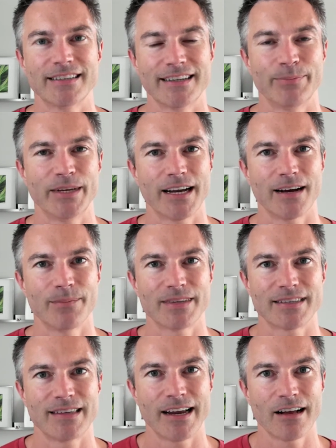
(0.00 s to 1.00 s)
become
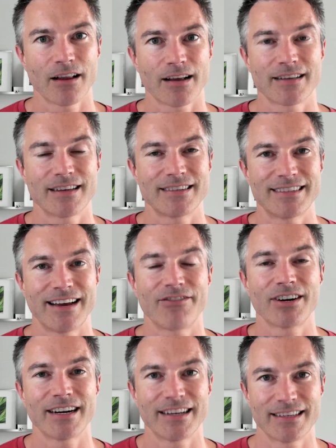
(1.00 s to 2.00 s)
stale because it's
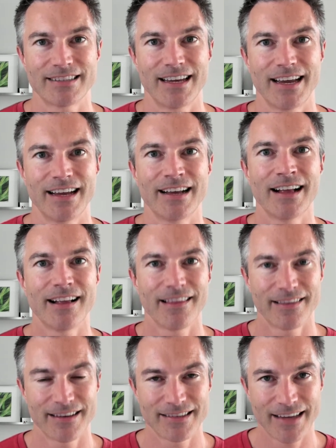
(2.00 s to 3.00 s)
never going to stay
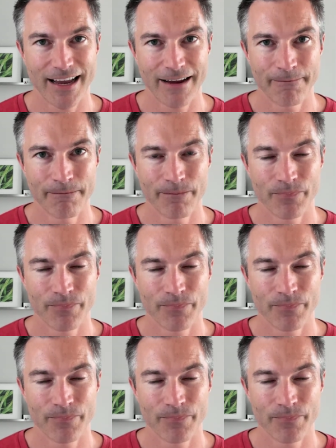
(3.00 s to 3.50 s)
the same.